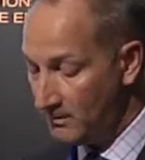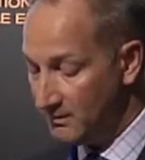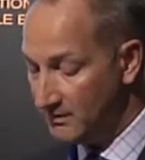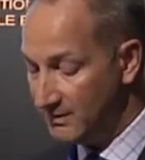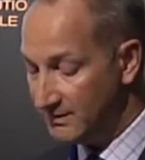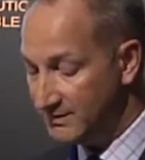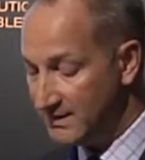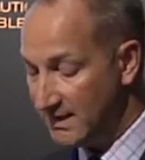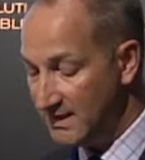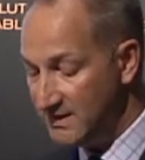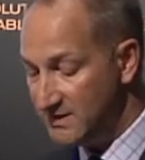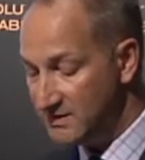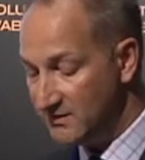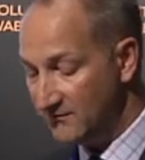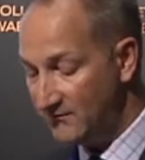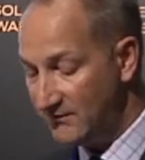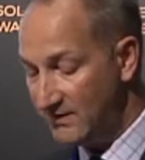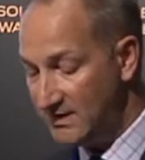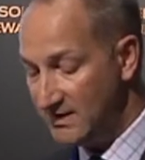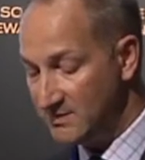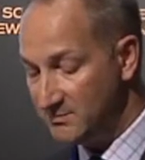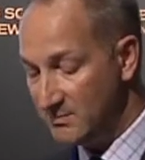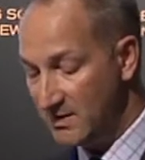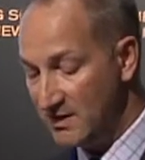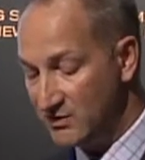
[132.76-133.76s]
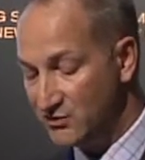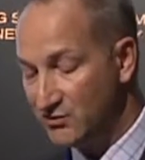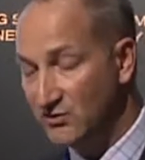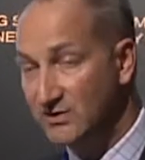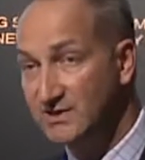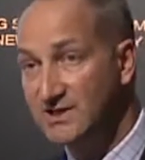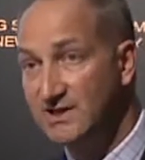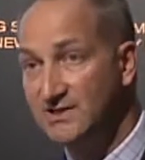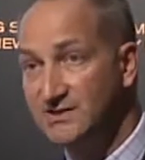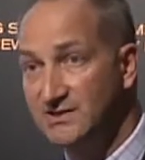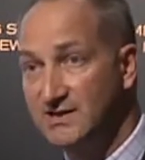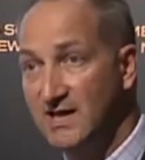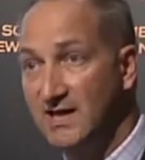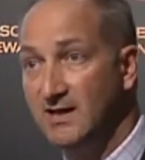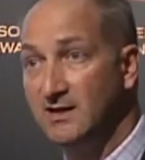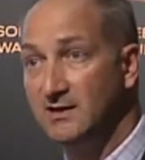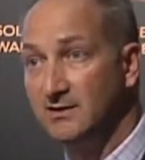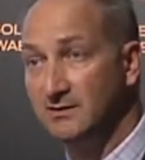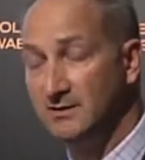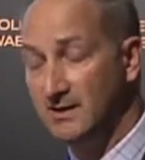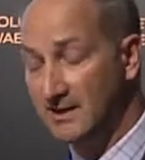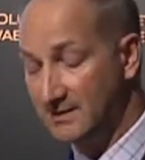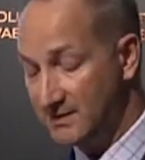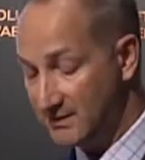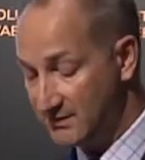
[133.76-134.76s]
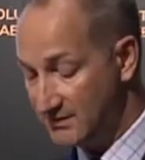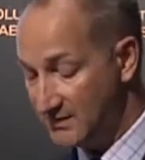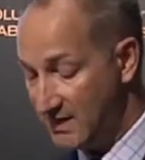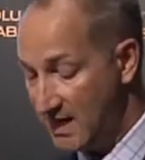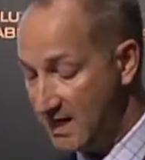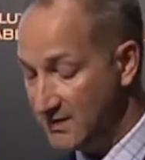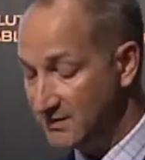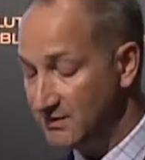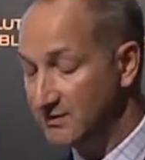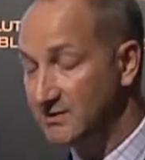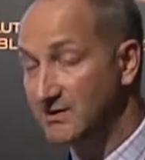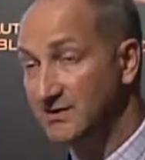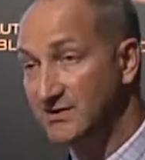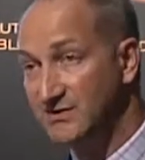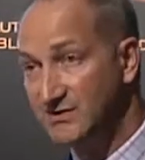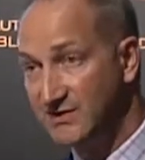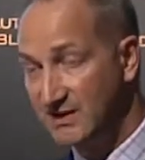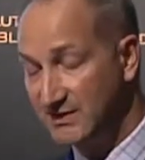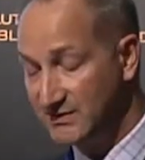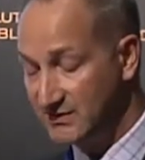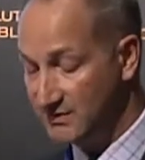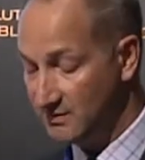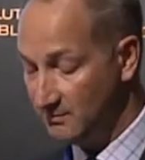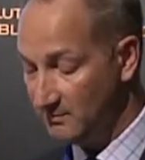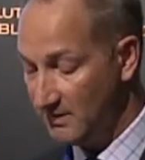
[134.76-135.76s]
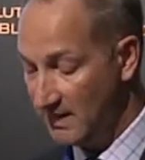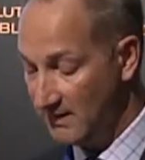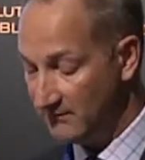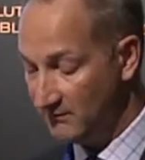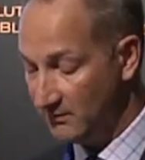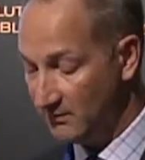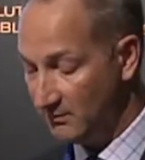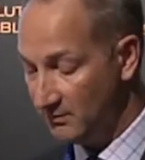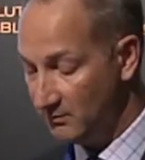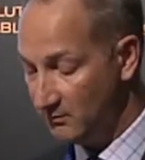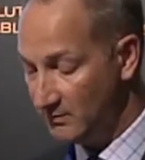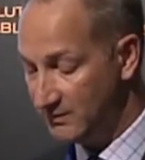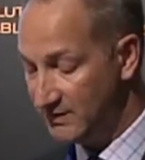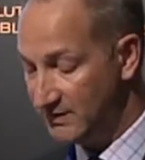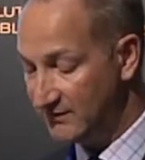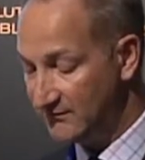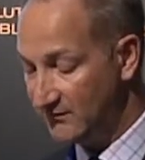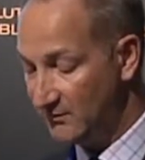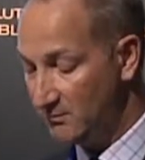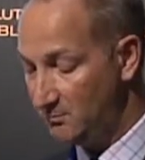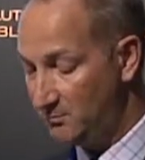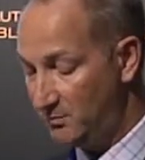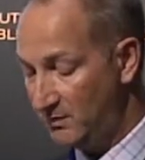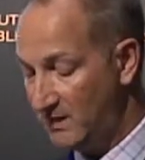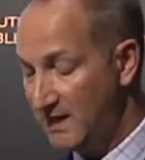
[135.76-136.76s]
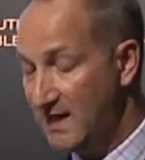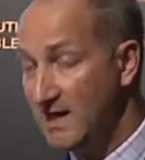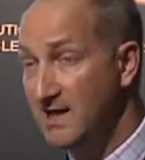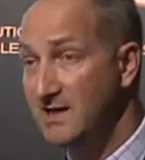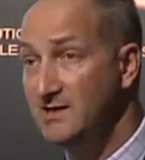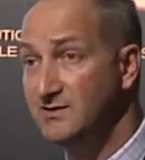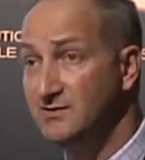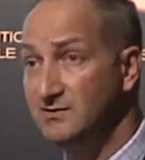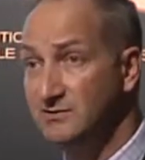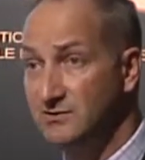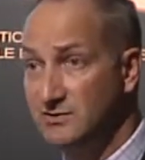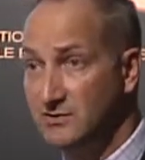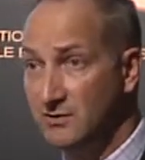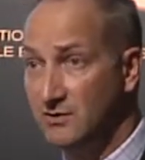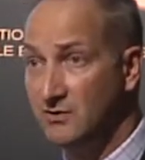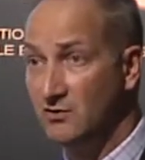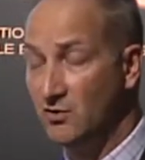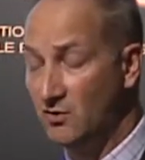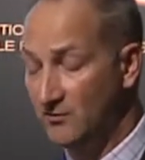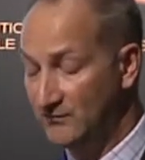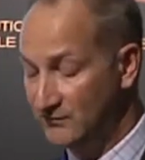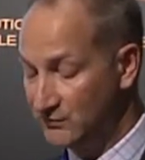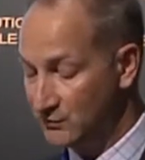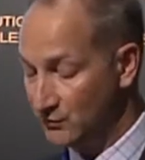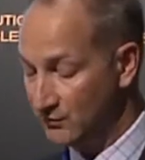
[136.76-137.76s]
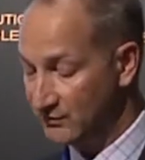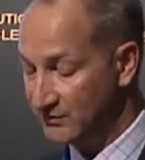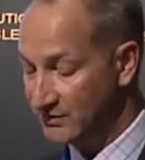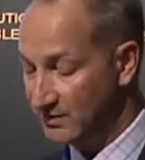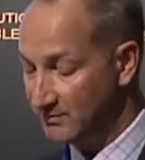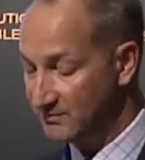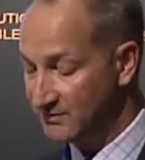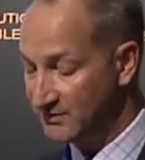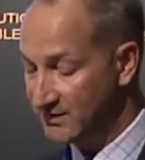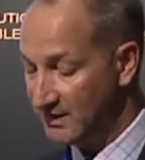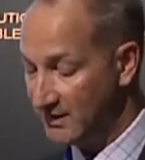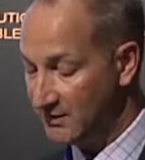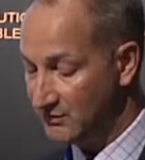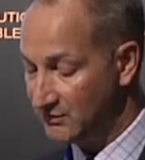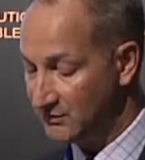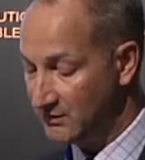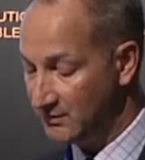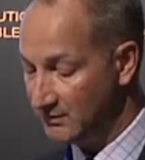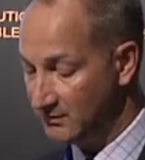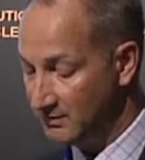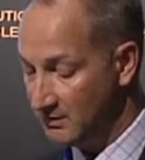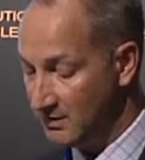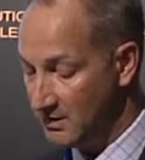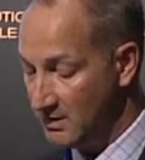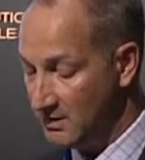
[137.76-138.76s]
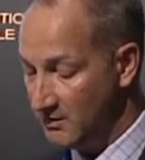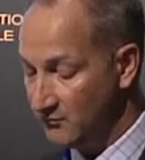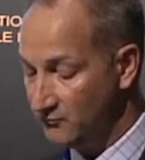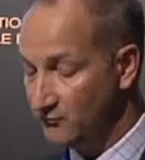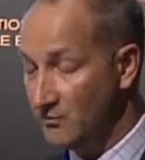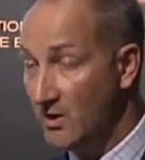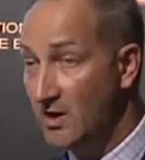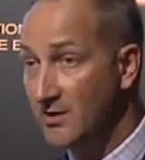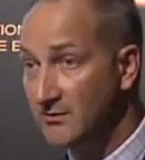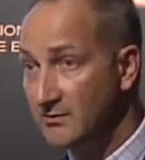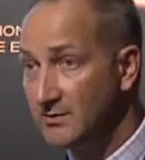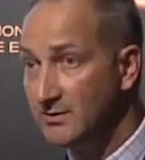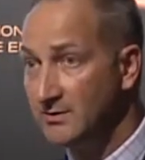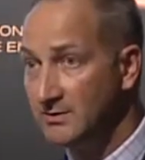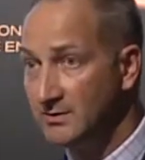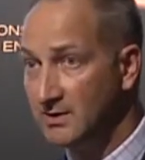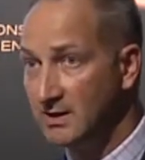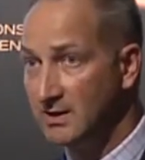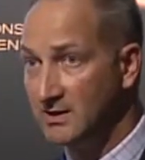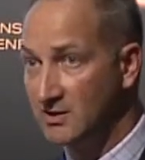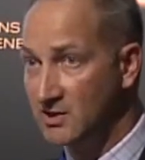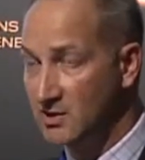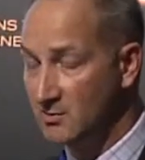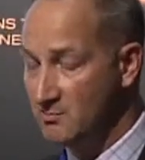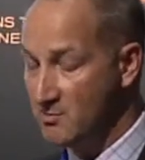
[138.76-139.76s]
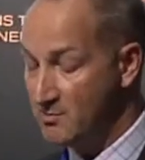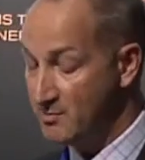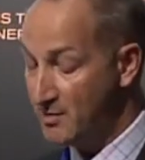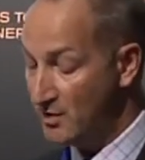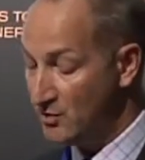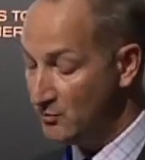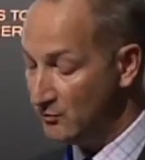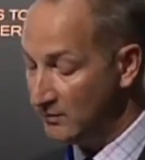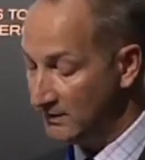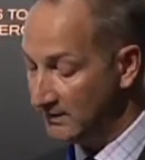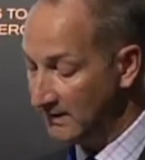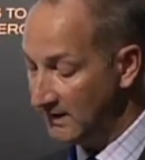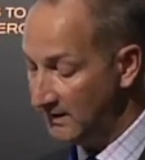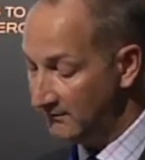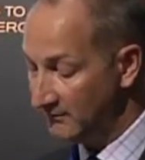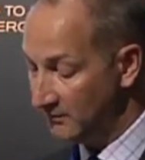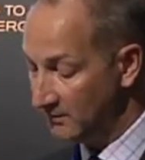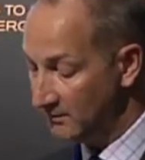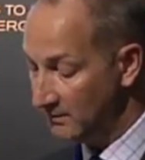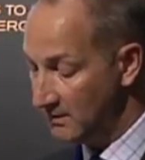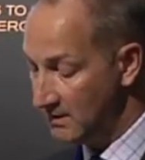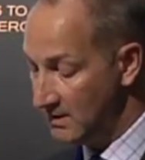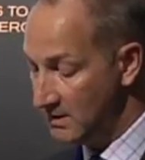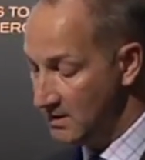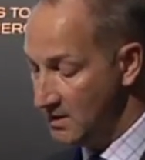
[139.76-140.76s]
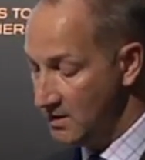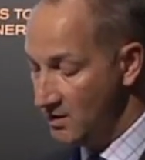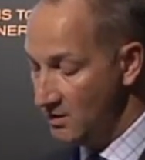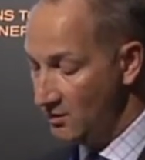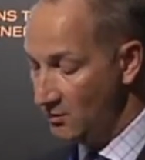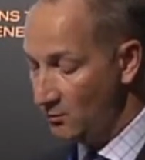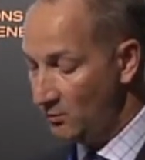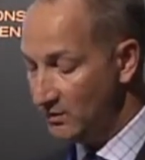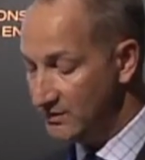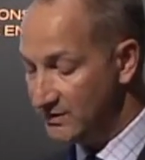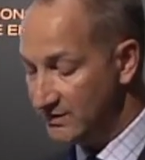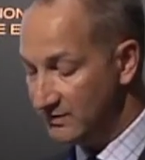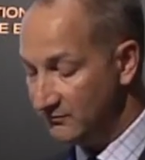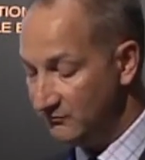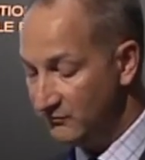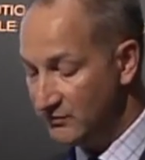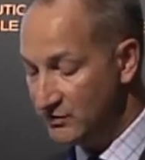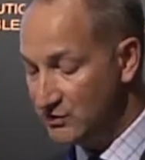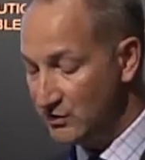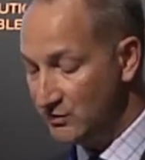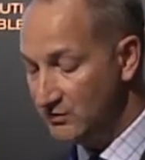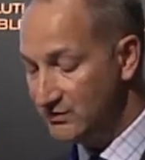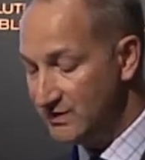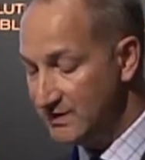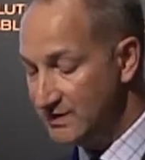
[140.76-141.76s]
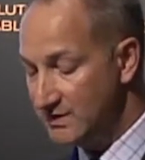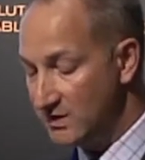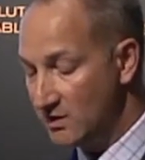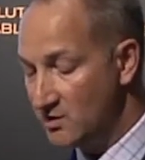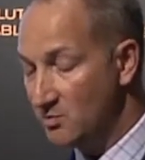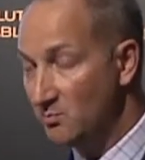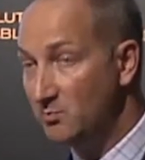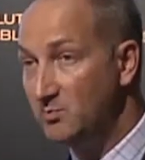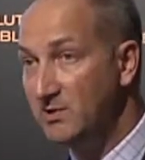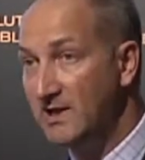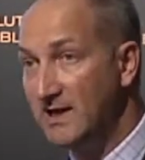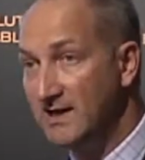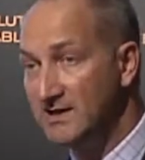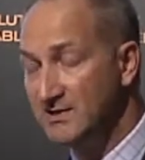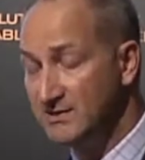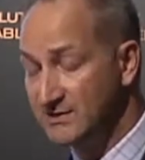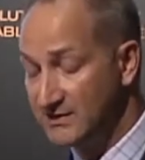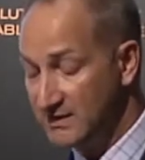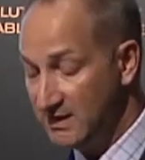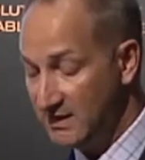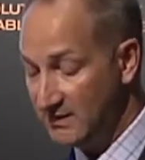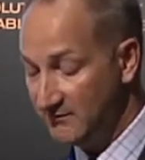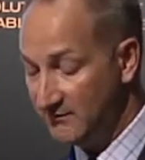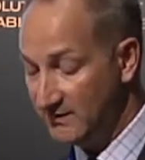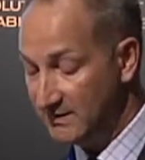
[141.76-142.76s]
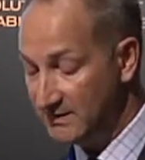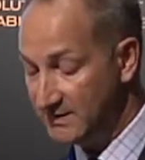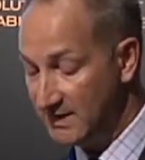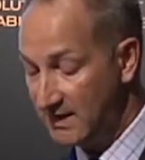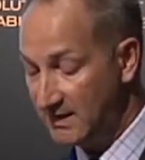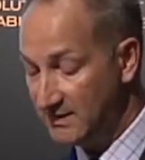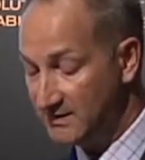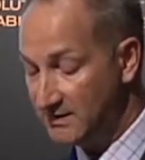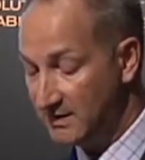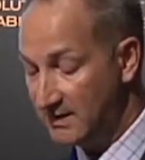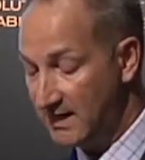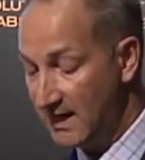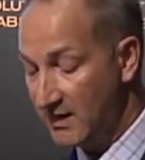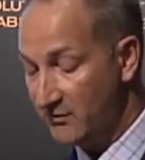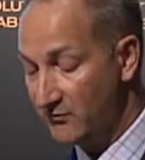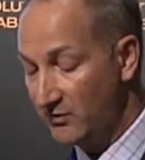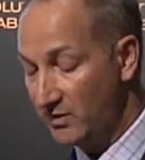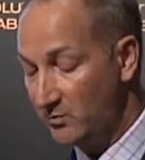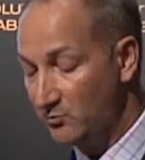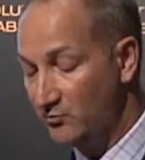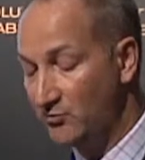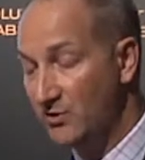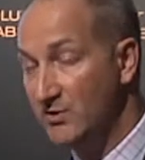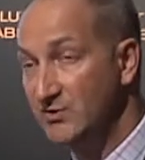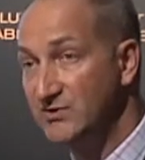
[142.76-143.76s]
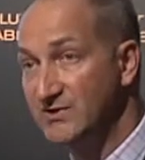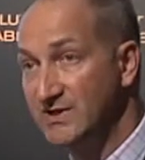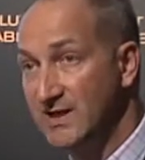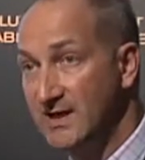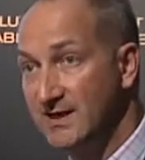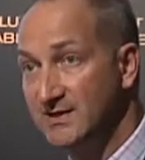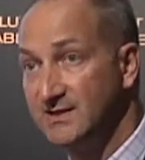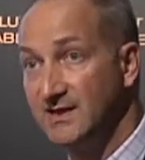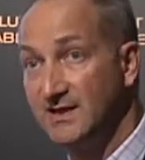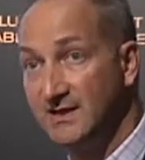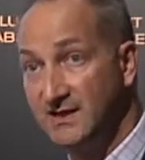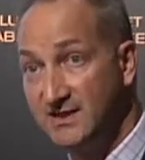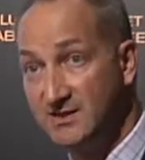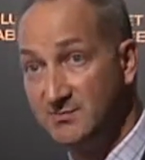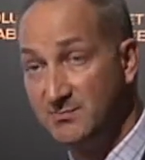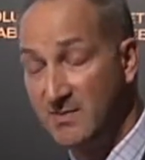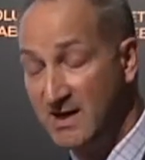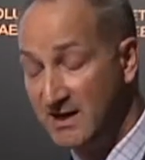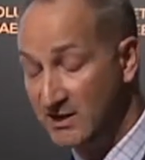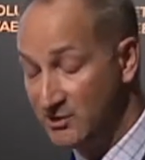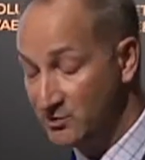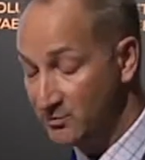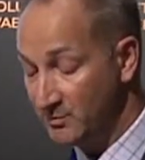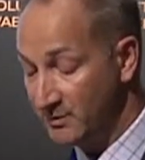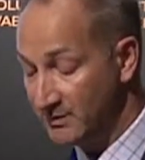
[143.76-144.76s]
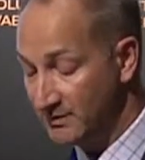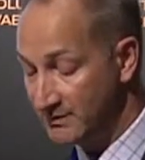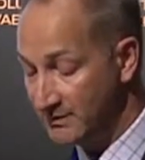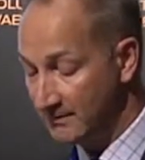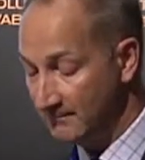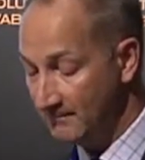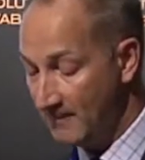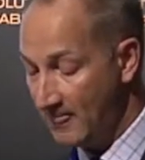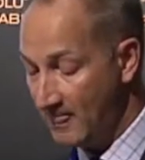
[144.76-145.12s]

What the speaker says: The data for these metrics is taken, as I said, at a system level, which is from blade to the offshore substation, rather than a component level, which reduces the complexity of the data gathering process and its management,